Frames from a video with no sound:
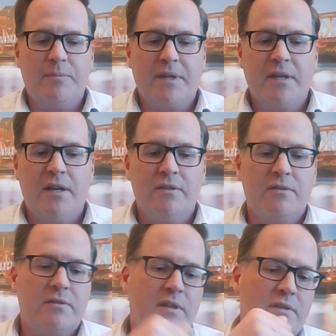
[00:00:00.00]

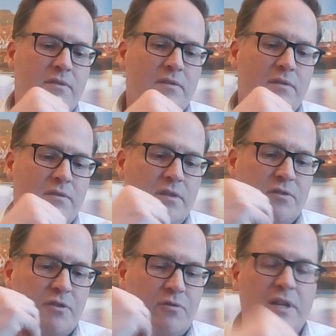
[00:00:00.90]
because it's such
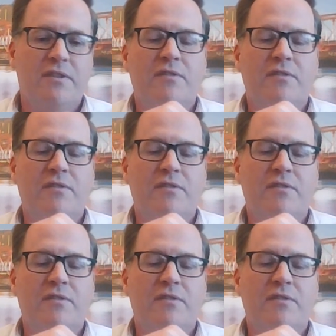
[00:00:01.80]
a crazy